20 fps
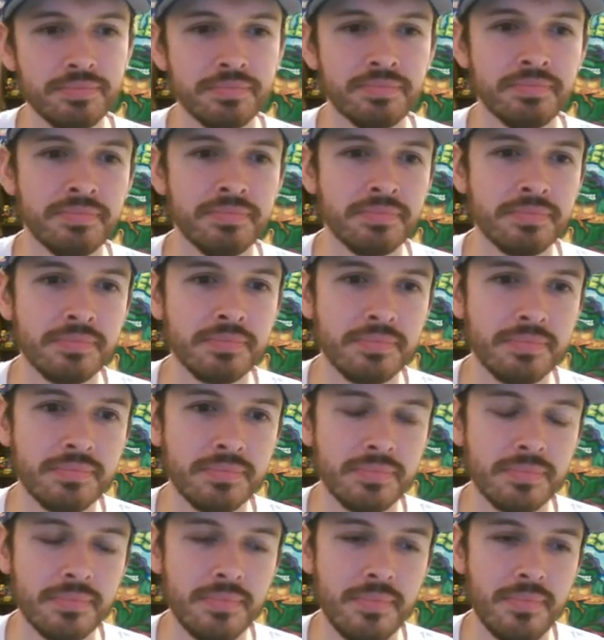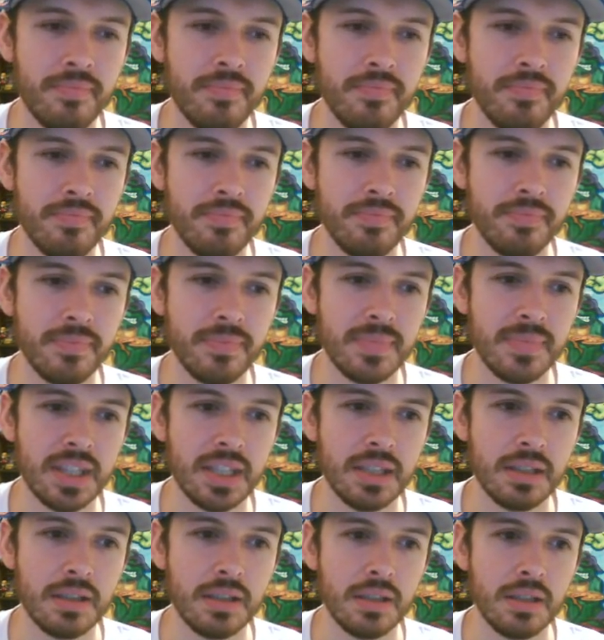
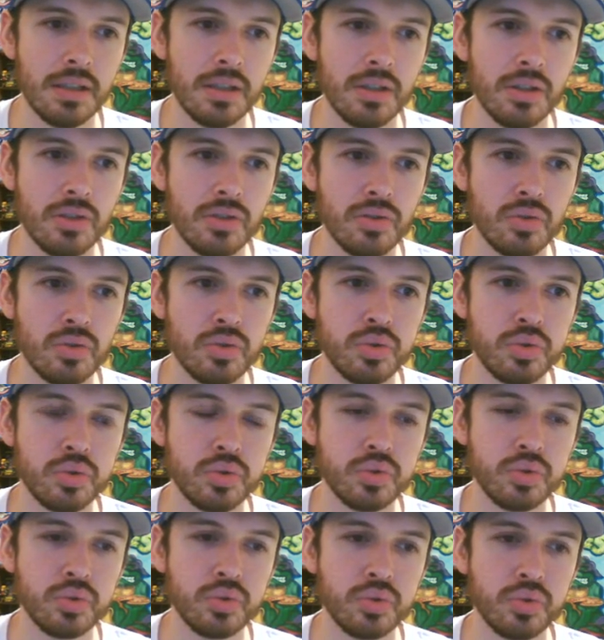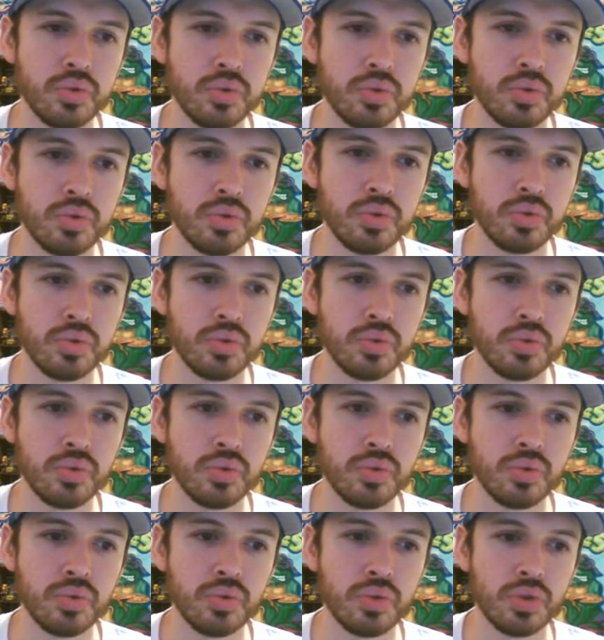
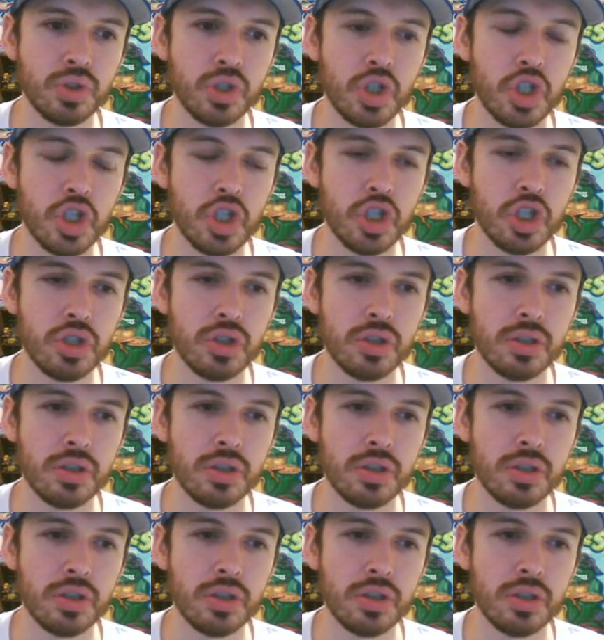Nobody speaks.